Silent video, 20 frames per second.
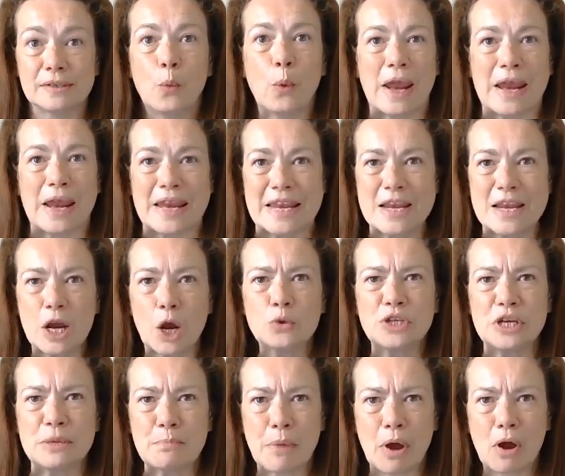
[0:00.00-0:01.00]
Where ego
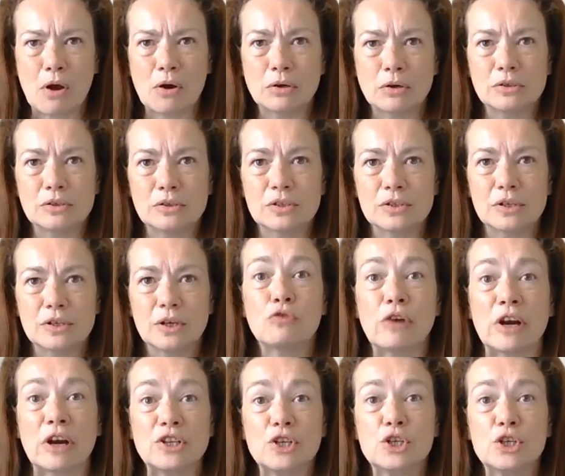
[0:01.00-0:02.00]
demands,
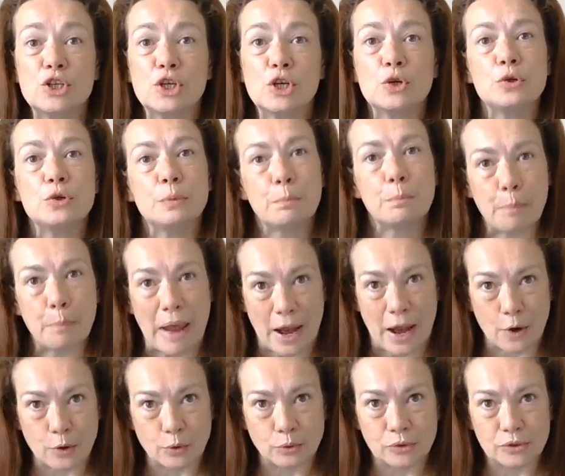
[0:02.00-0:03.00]
gratitude
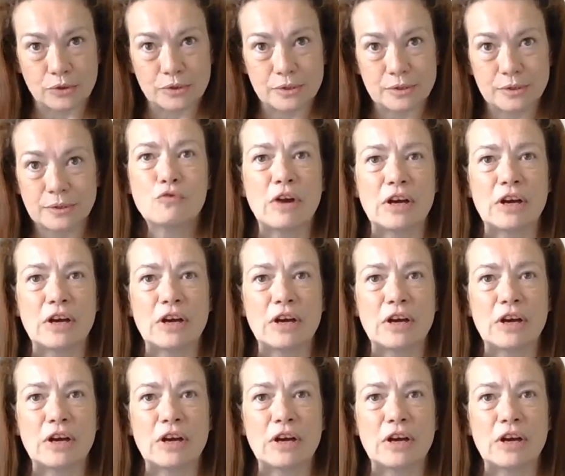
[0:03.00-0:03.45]
bows.